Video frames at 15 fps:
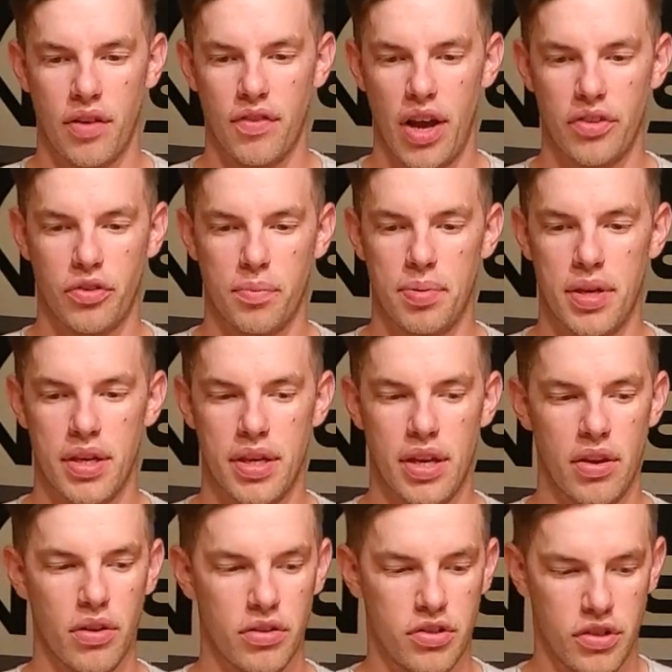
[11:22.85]
Our Visor Peak
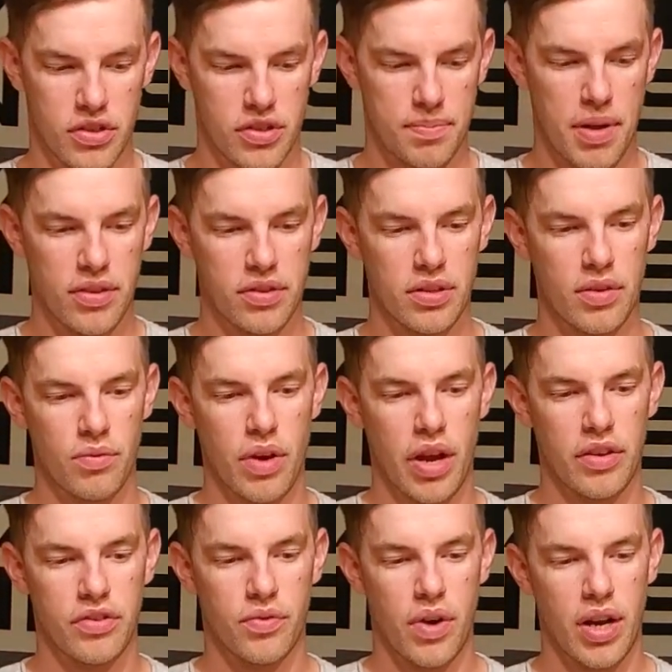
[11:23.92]
here just basically
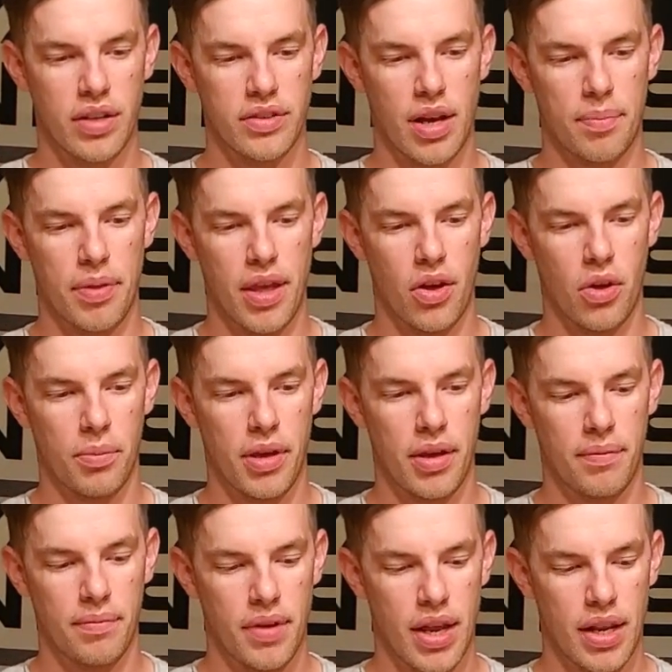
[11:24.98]
rests right on top of the
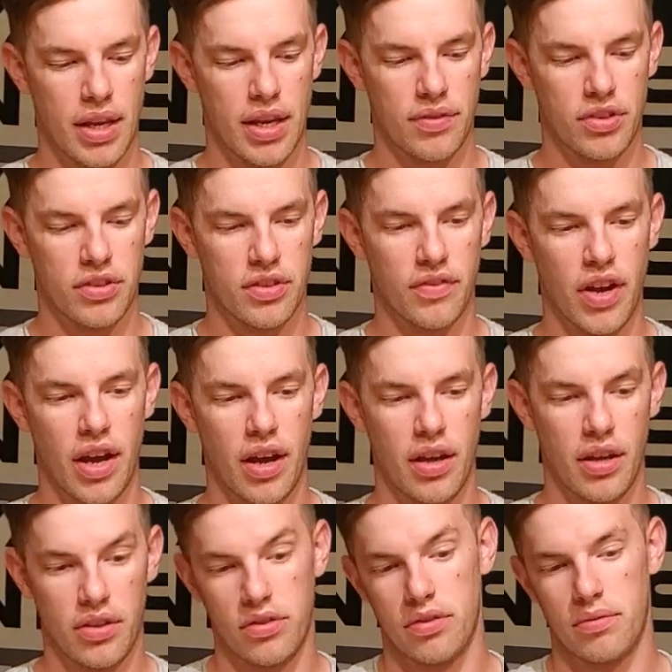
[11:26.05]
helmet, and it gives
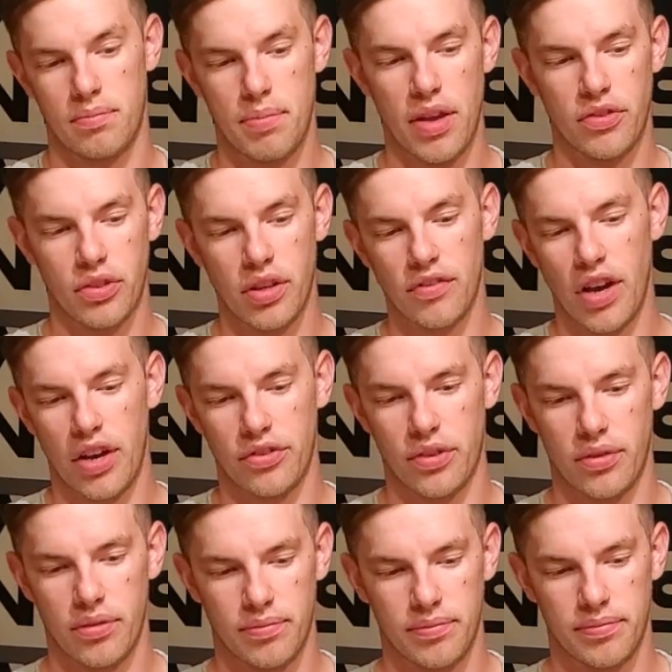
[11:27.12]
it's basically a visor.
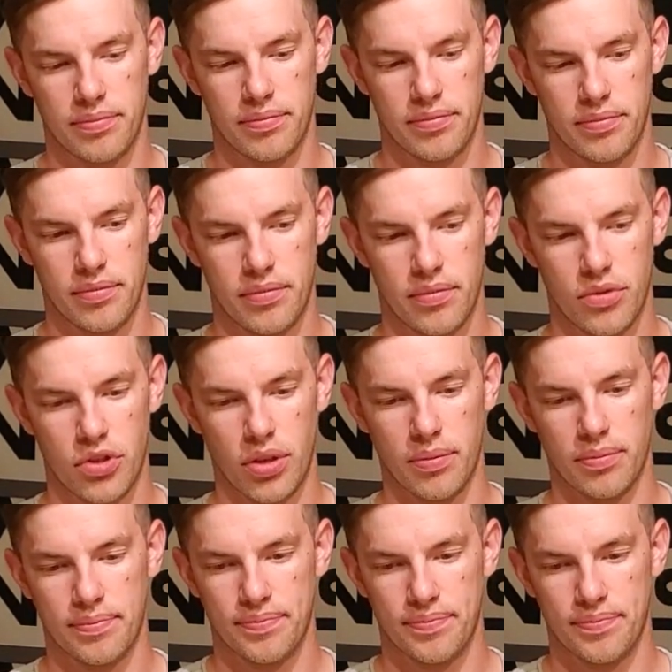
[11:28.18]
So